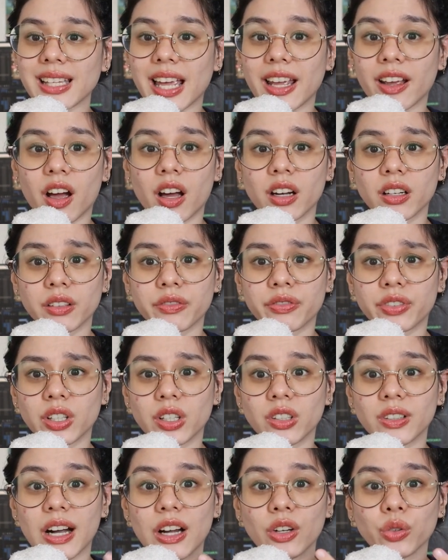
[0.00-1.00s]
I got it
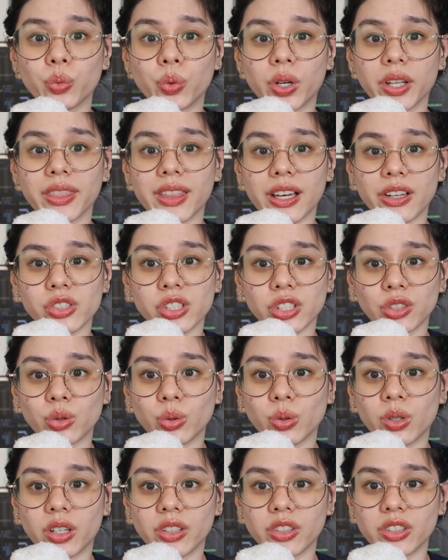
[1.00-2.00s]
for around one thousand two
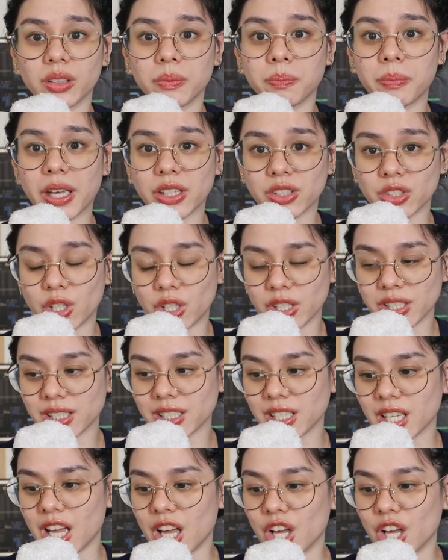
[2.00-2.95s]
hundred pesos.